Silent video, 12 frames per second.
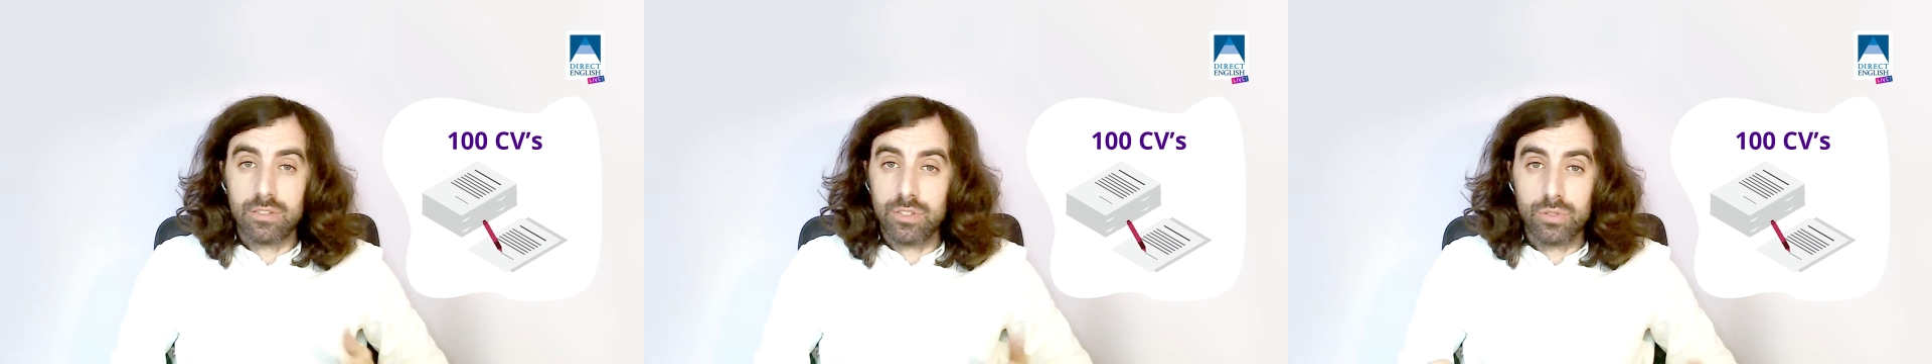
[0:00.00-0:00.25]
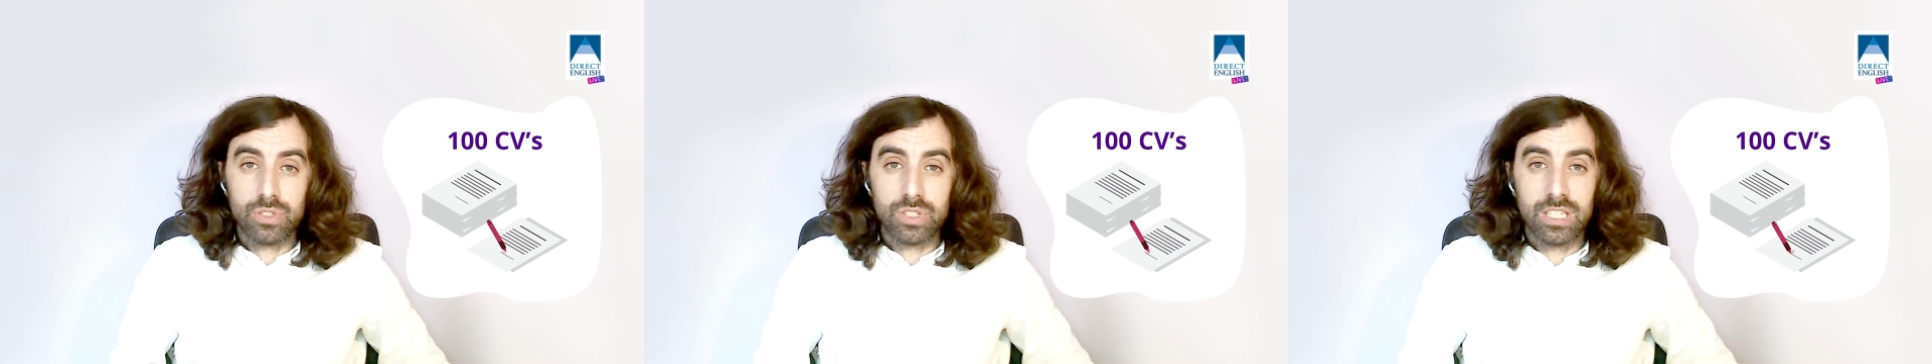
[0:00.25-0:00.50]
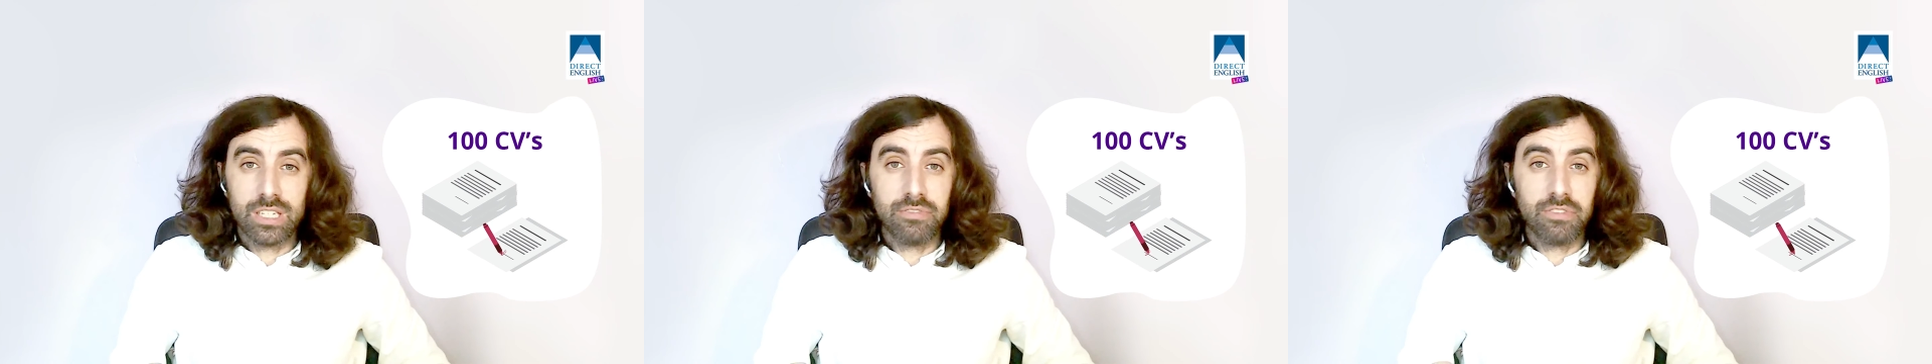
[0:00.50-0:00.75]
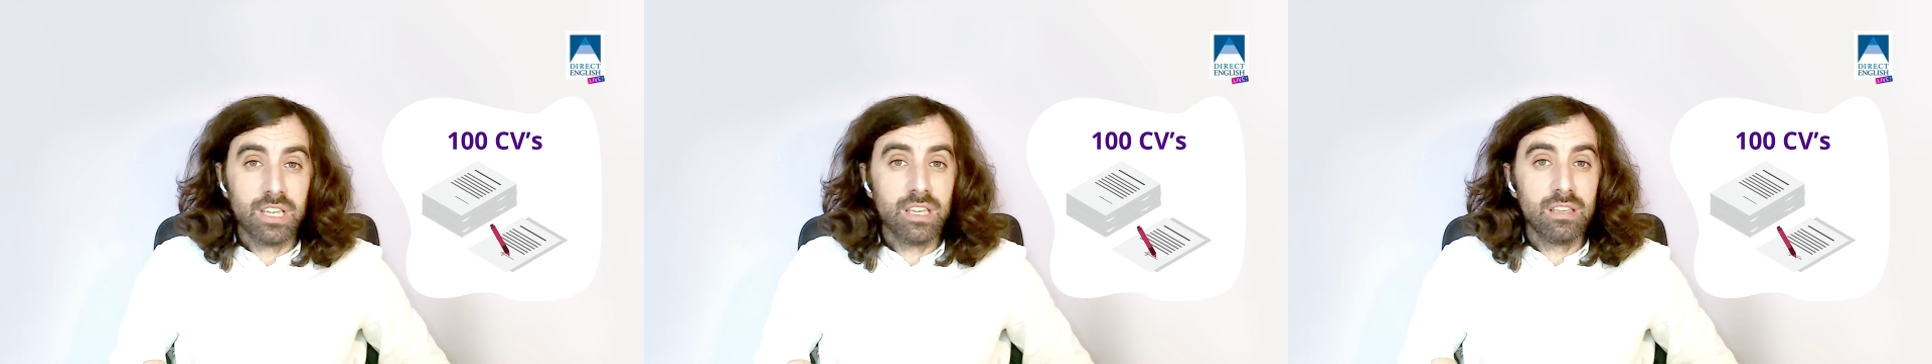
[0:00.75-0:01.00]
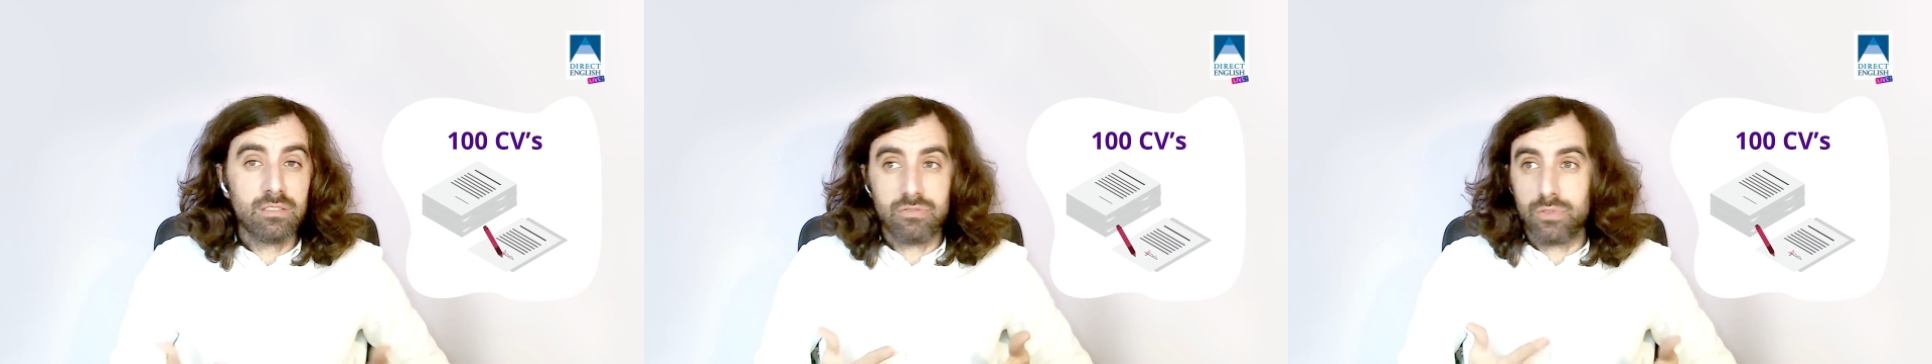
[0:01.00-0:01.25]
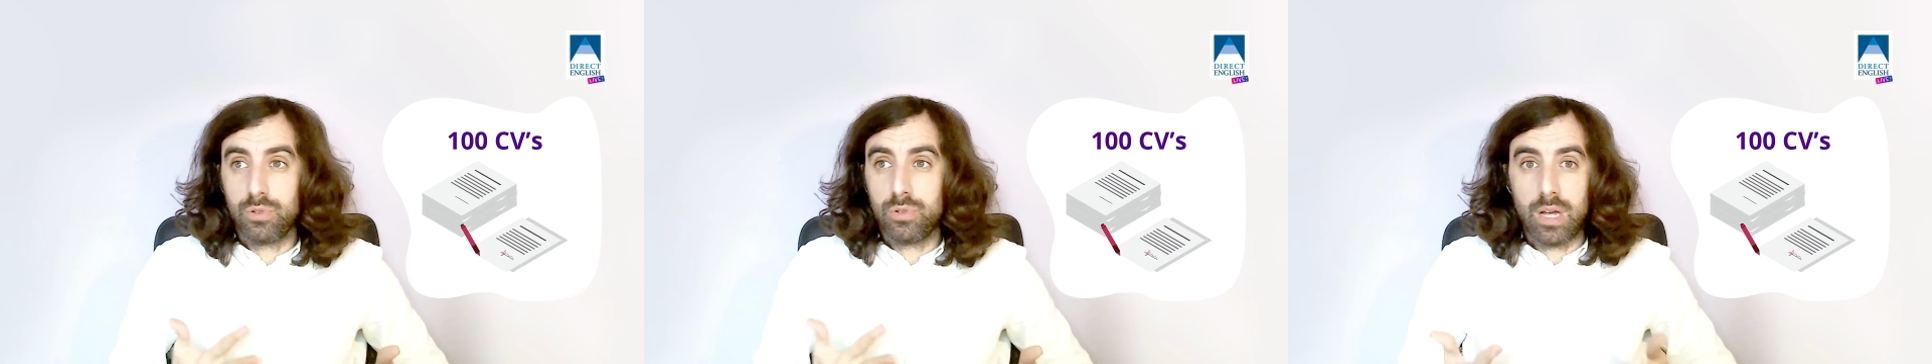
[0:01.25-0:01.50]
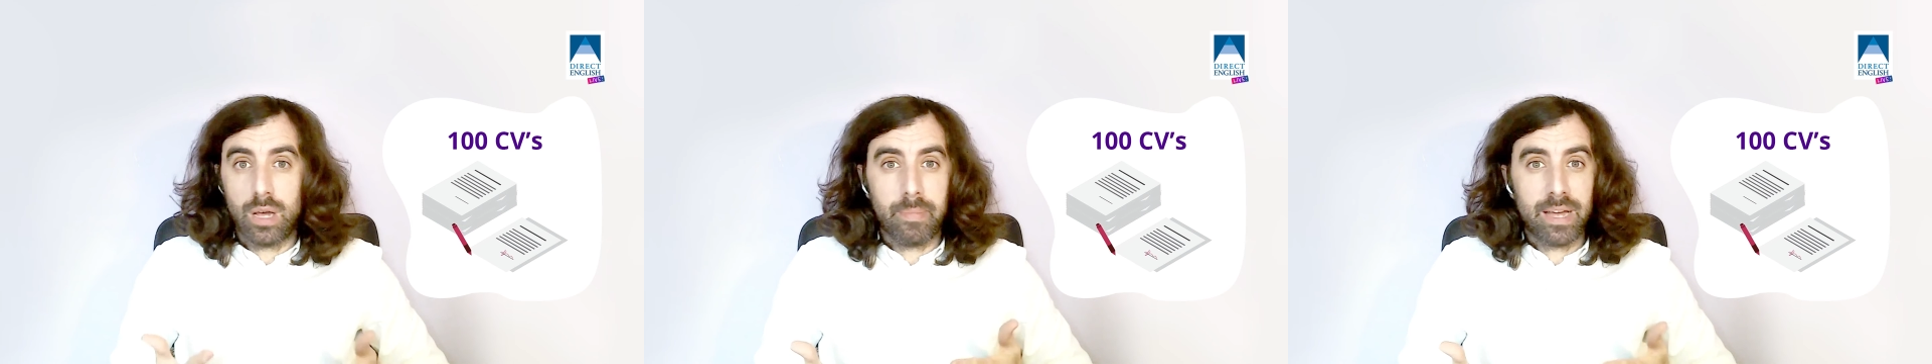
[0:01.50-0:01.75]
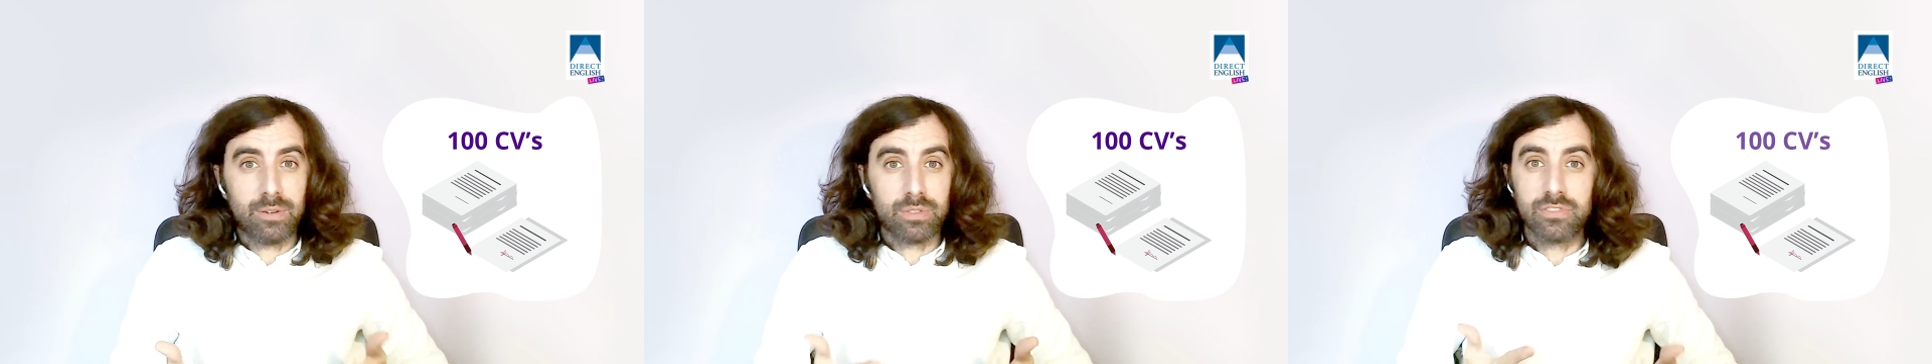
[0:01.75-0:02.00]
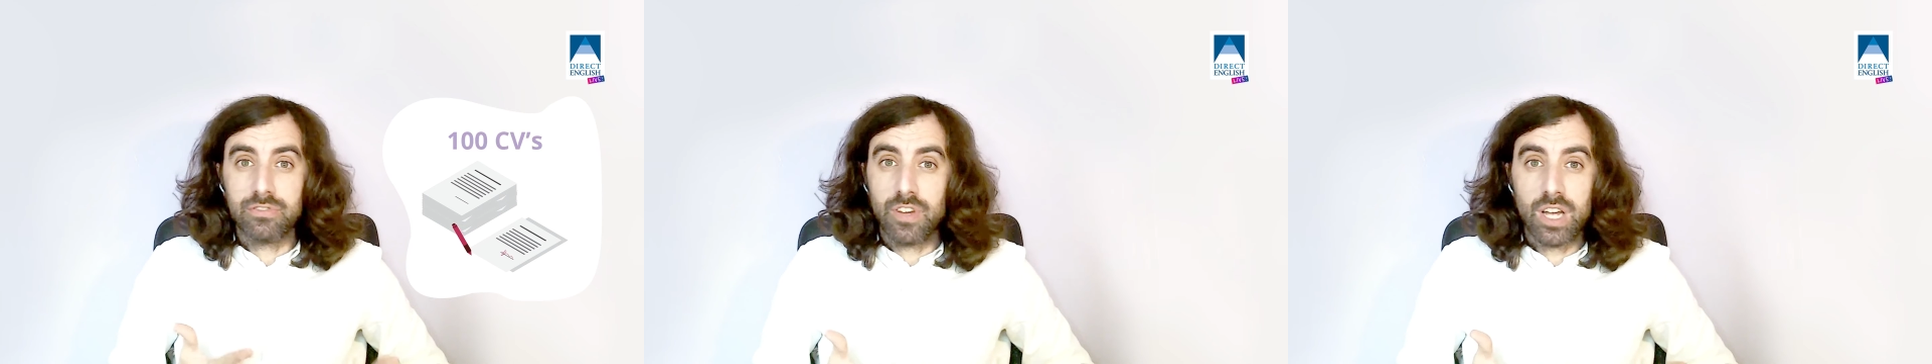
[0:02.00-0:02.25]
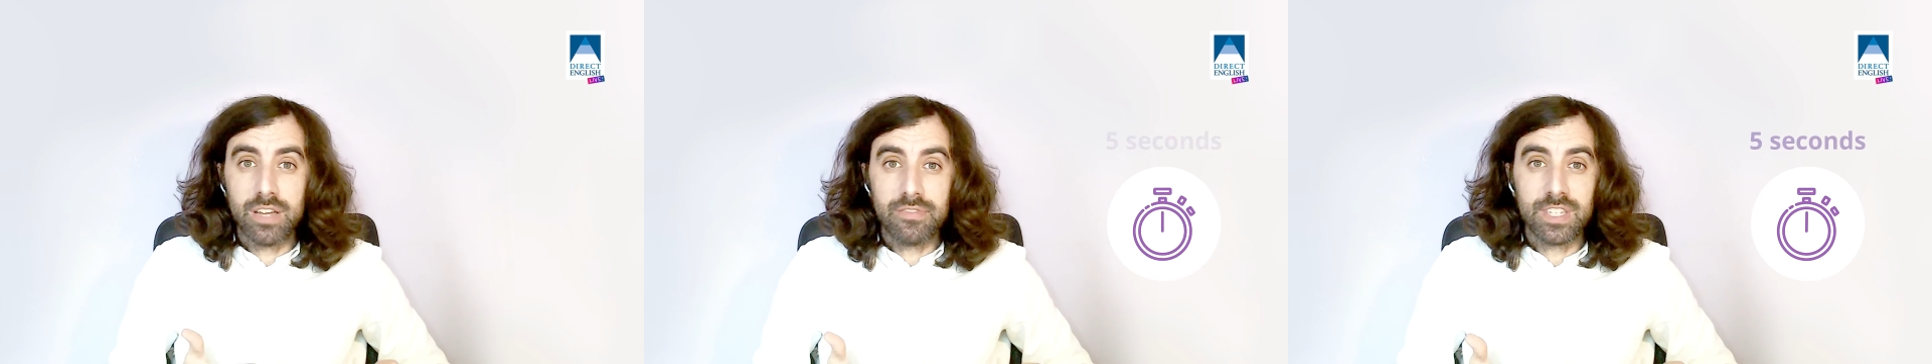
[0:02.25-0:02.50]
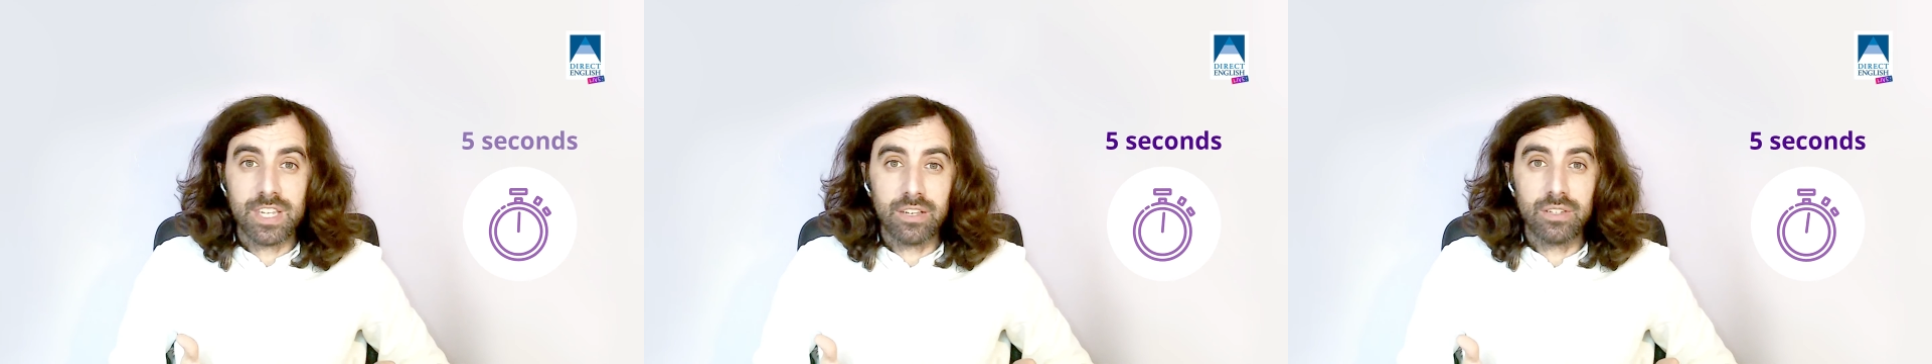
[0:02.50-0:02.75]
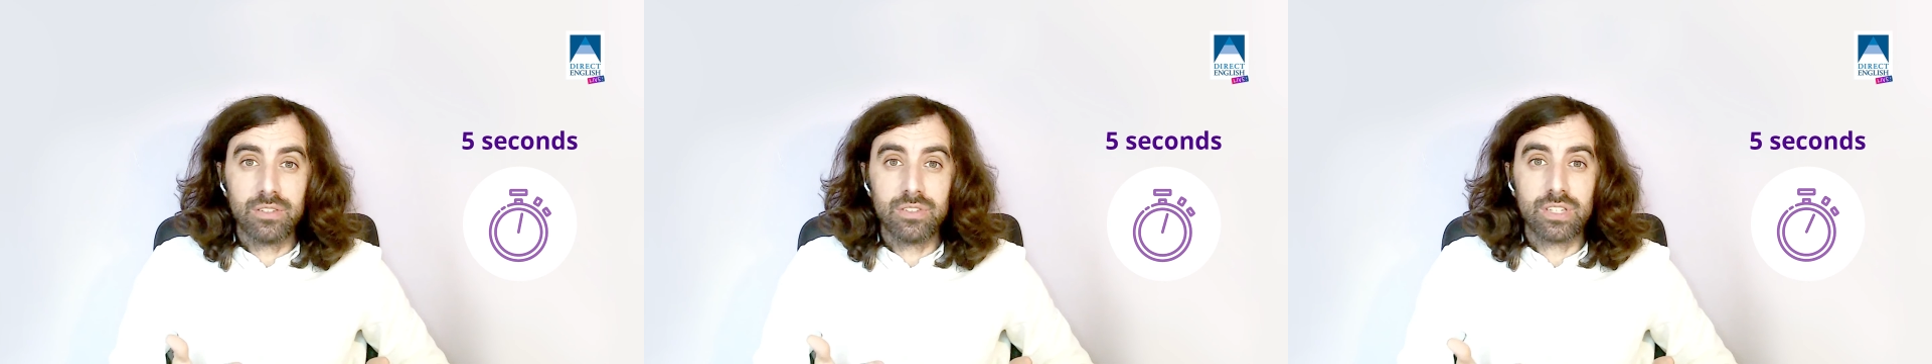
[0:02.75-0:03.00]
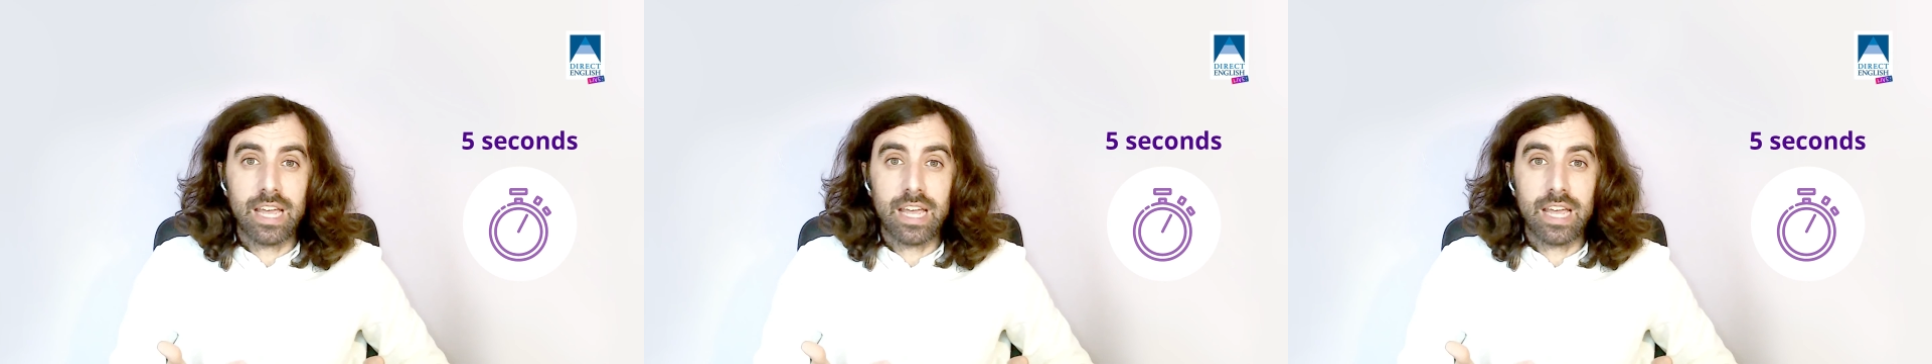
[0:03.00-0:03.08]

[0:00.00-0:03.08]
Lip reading: your CV for about 5 seconds